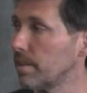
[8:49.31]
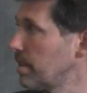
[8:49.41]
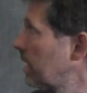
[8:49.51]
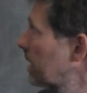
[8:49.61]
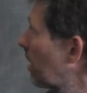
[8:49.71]

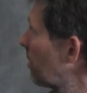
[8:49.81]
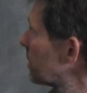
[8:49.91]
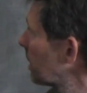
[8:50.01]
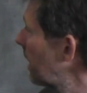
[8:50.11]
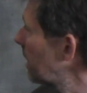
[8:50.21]
then
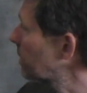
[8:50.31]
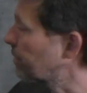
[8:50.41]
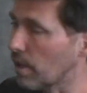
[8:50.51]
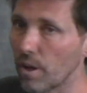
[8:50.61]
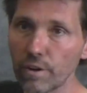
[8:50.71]
current's allowed to
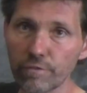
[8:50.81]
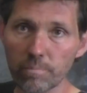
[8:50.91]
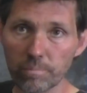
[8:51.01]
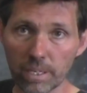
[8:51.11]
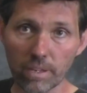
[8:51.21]
flow
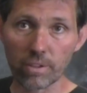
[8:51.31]
from pin